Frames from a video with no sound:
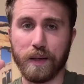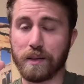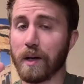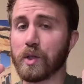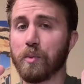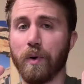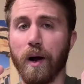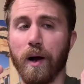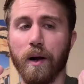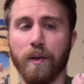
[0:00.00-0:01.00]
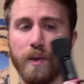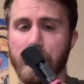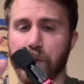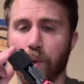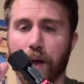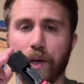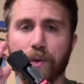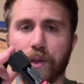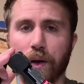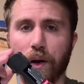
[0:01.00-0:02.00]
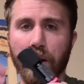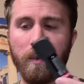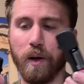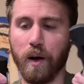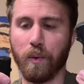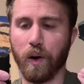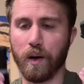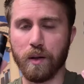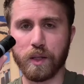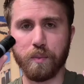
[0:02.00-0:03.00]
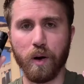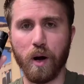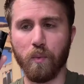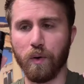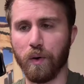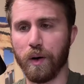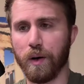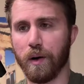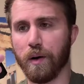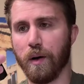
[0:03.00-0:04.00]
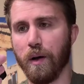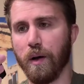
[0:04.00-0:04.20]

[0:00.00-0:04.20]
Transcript: That's not super high. This is the one I used to carry, but I upgraded to this POM one right here.